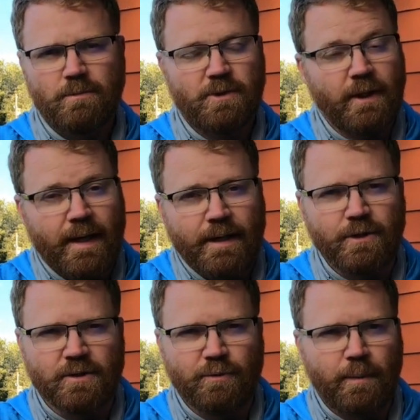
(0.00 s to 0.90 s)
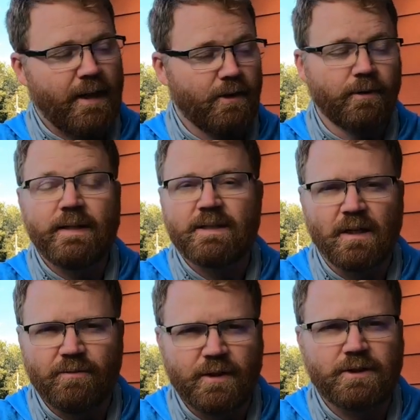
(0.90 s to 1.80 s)
So you can't use them for bait. Green
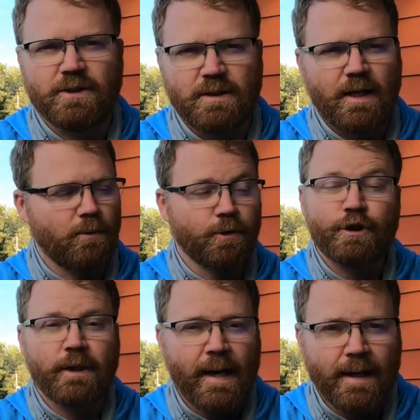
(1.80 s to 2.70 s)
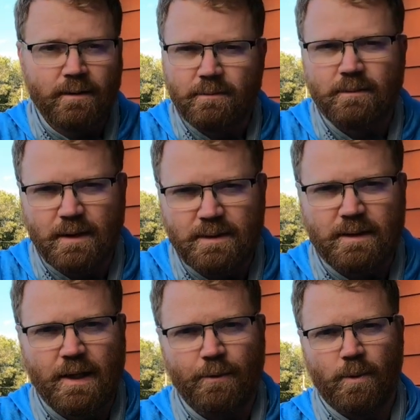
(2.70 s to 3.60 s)
sunfish, that's another one. Shad, that's
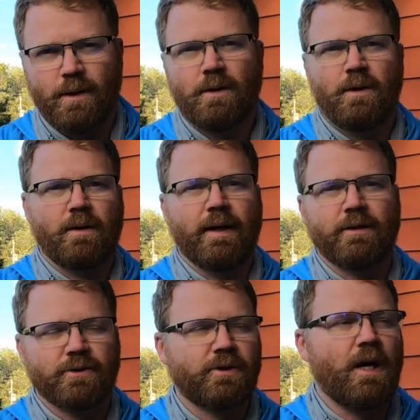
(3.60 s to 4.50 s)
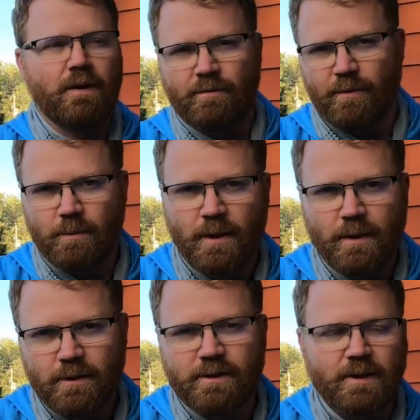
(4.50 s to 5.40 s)
another one. Okay, there's a ton of them.
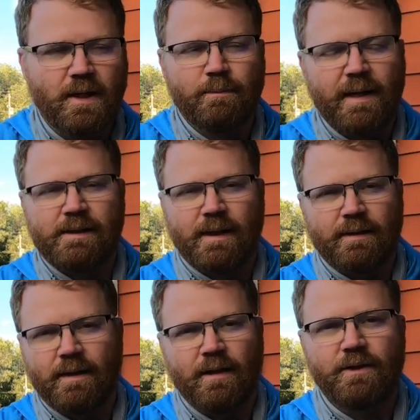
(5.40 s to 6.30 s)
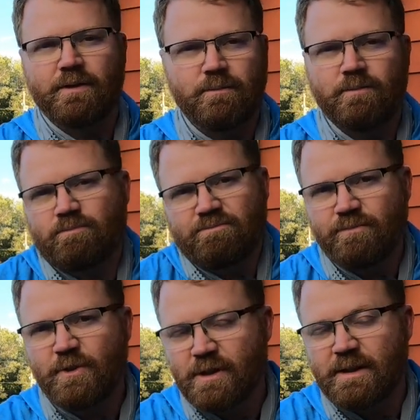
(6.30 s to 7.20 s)
There's a ton of baits out there, and you
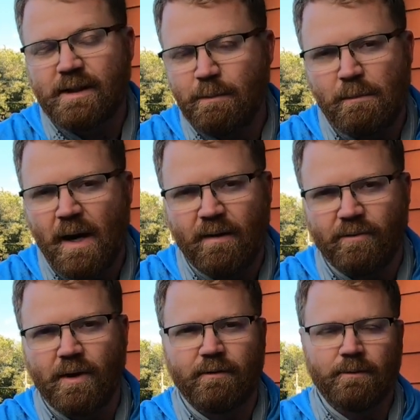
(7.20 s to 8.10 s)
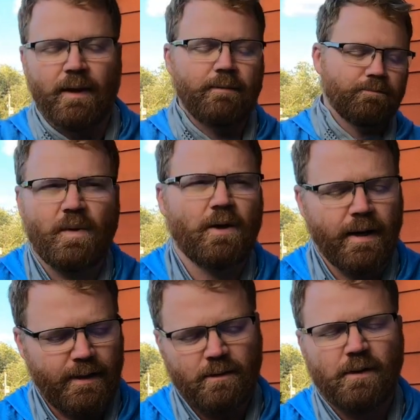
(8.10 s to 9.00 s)
just need to be mindful of it, right?
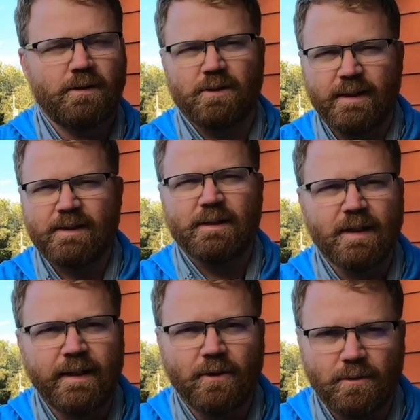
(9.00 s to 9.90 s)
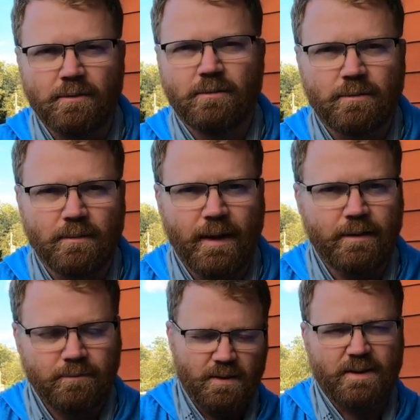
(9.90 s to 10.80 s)
Okay, so is it legal,
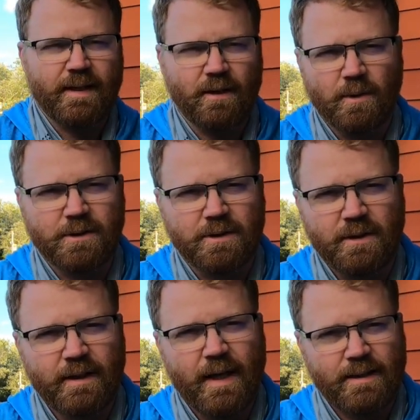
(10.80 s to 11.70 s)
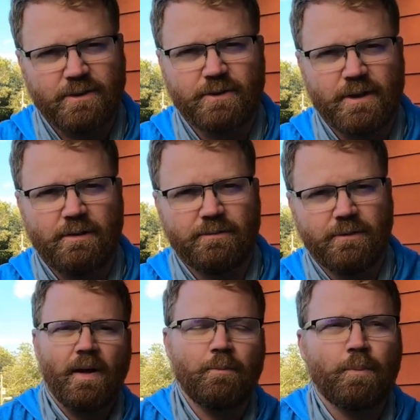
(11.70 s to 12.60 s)
right? The second question you need to ask yourself,
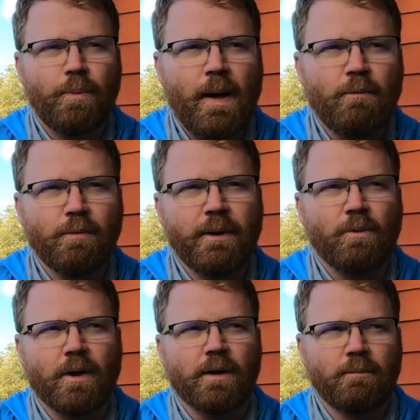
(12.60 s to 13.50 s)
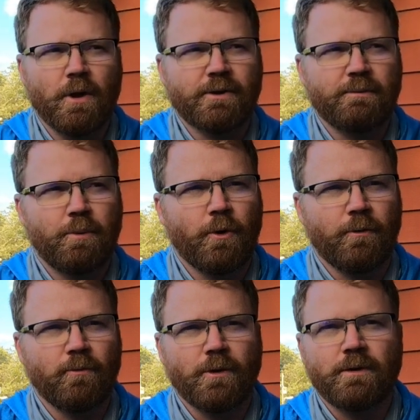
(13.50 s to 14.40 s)
and probably one of the most
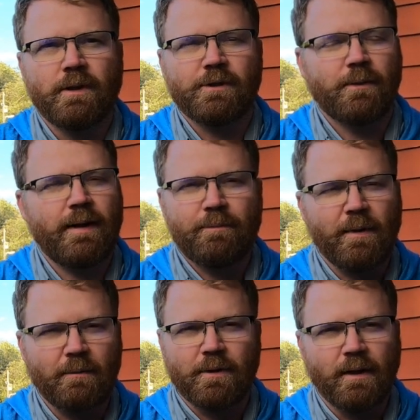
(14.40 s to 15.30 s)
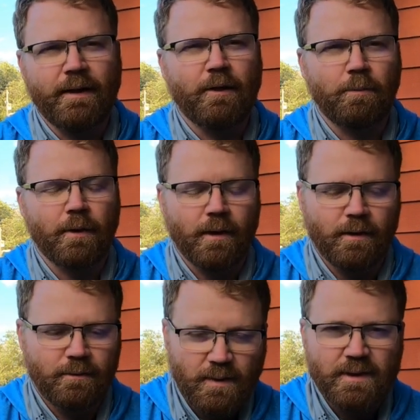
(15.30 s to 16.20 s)
important, it's right up there with the legal
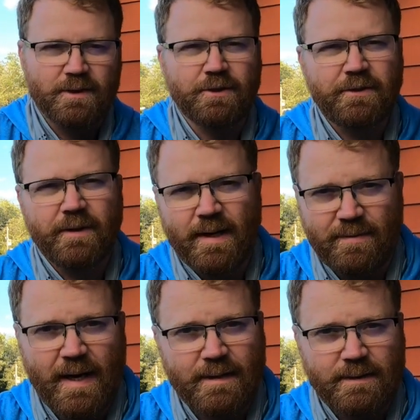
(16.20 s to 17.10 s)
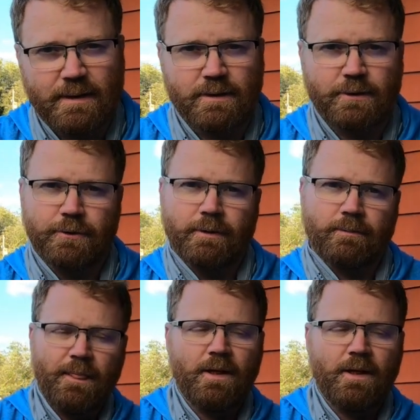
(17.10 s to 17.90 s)
part, is do you have access to it?